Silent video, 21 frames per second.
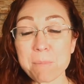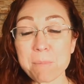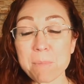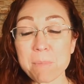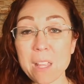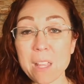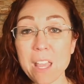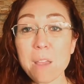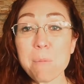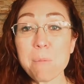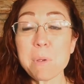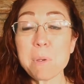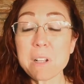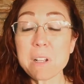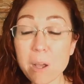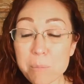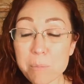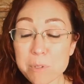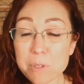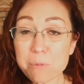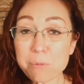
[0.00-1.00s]
It
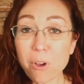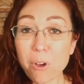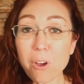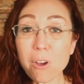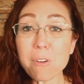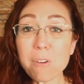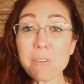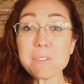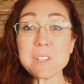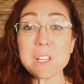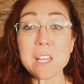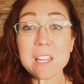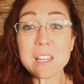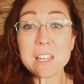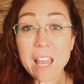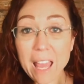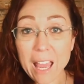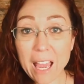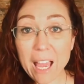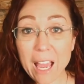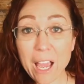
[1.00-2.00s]
becomes involved in
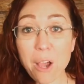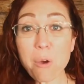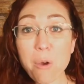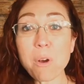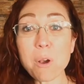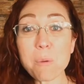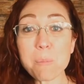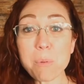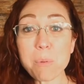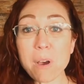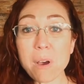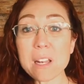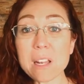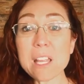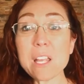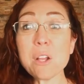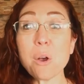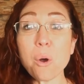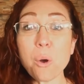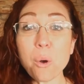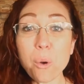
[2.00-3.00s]
how our
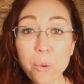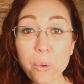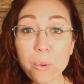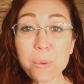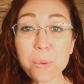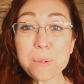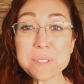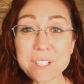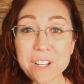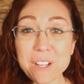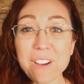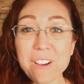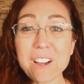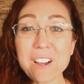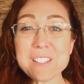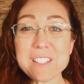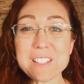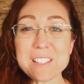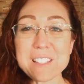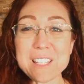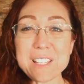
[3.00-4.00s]
body holds on
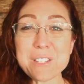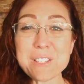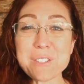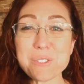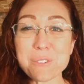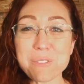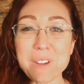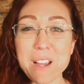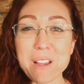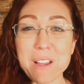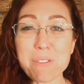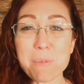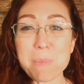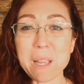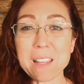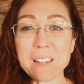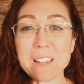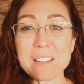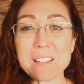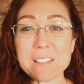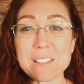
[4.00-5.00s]
to these survival
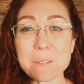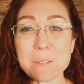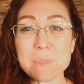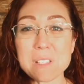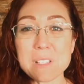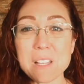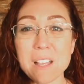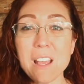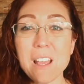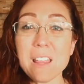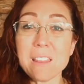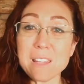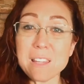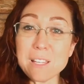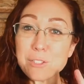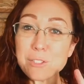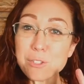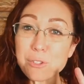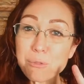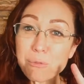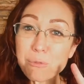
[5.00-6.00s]
mechanisms,
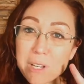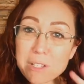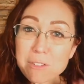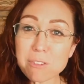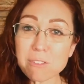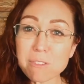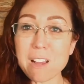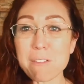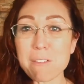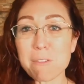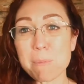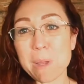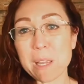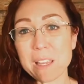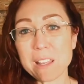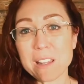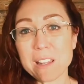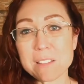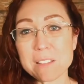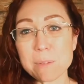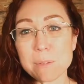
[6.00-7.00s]
these three survival
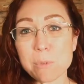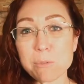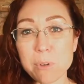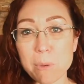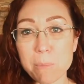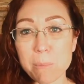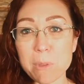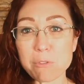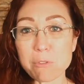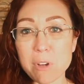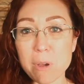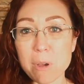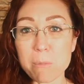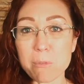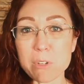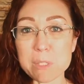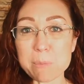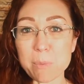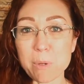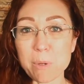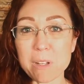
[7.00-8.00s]
mechanisms from the trauma
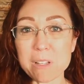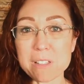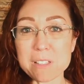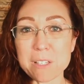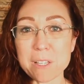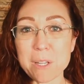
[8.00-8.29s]
response.